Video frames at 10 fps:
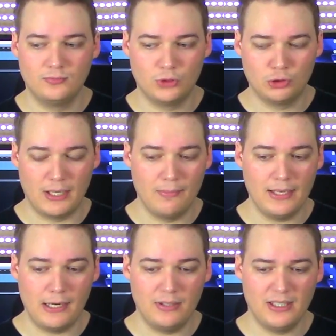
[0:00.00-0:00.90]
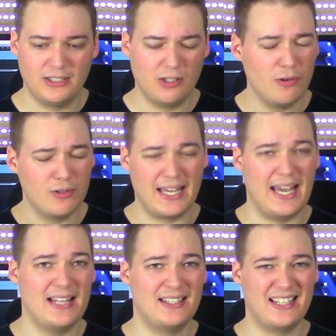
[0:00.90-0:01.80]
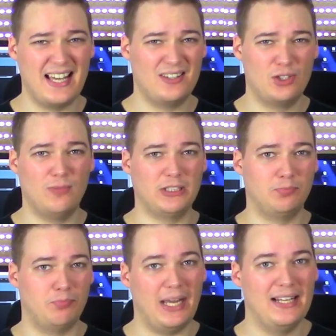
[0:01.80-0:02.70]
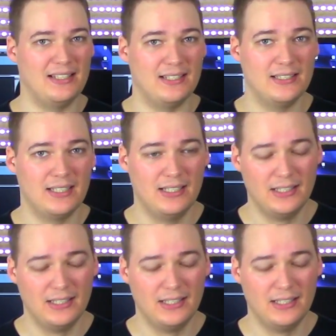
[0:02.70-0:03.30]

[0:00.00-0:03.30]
treble area, so you can't get too much bite in it,